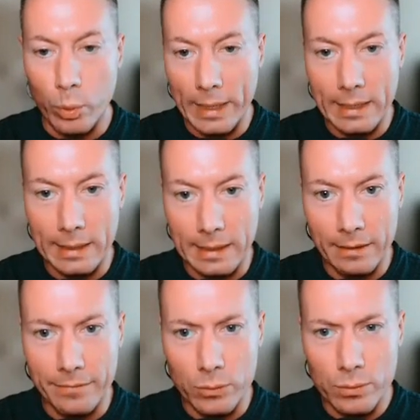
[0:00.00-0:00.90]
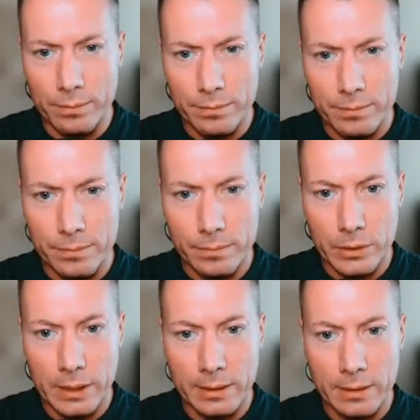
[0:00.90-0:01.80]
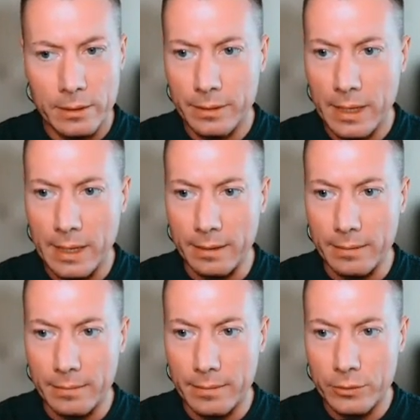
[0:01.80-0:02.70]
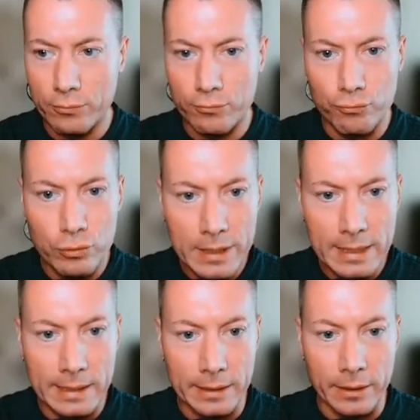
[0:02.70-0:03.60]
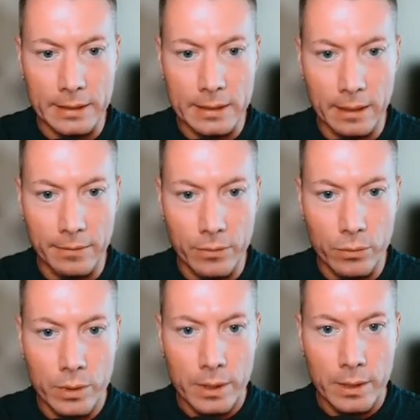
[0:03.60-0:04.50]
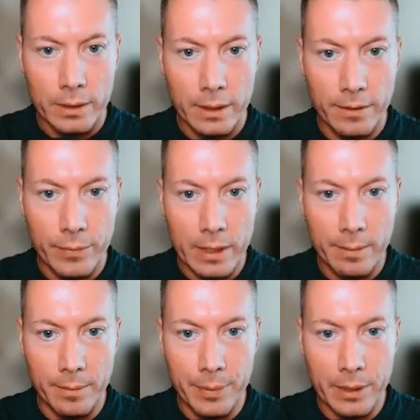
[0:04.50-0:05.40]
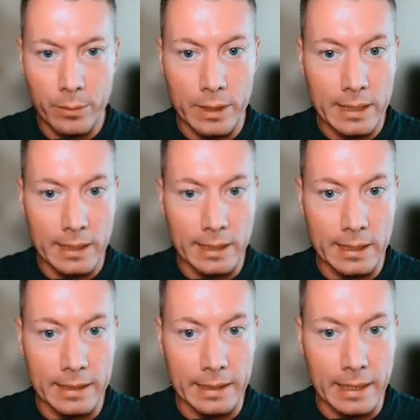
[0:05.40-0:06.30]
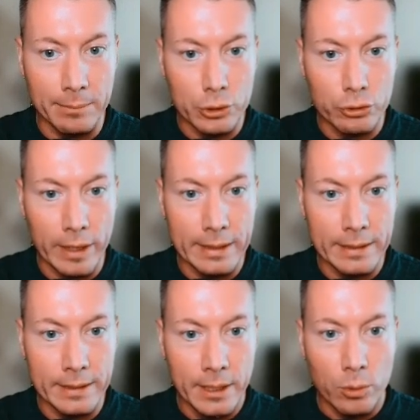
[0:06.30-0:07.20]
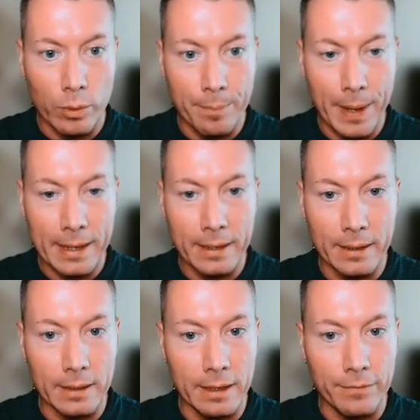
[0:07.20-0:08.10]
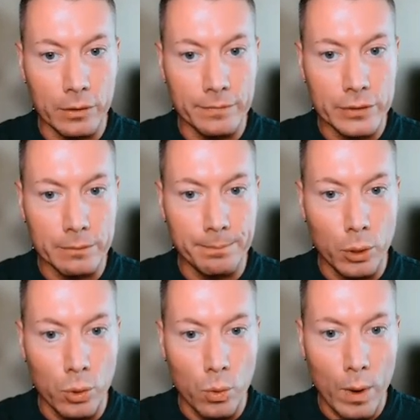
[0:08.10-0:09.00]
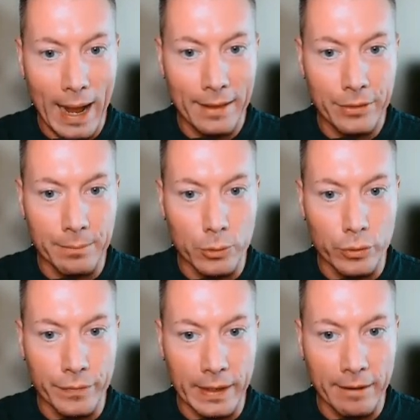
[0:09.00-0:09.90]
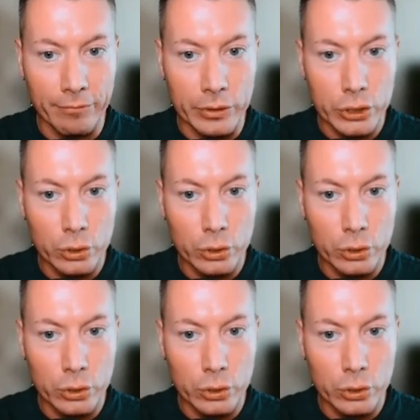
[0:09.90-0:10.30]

weekly level. Yeah, look at that. It's really nice level. Yeah, if we come up here, we're clearly in an uptrend. We're back at a level of support and the moving average